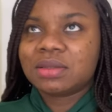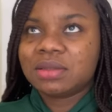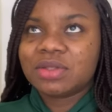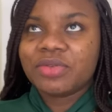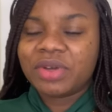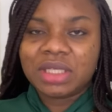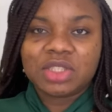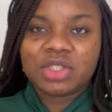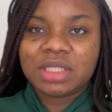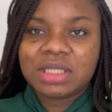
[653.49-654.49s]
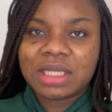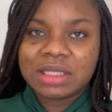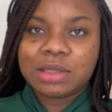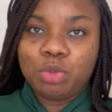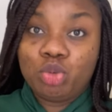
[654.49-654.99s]
It's not financially
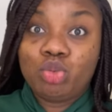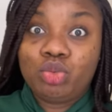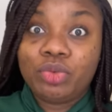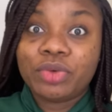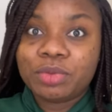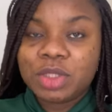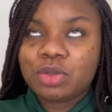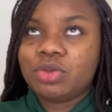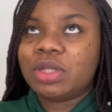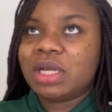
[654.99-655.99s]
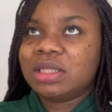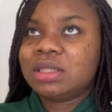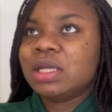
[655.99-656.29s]
sensible for me to do that.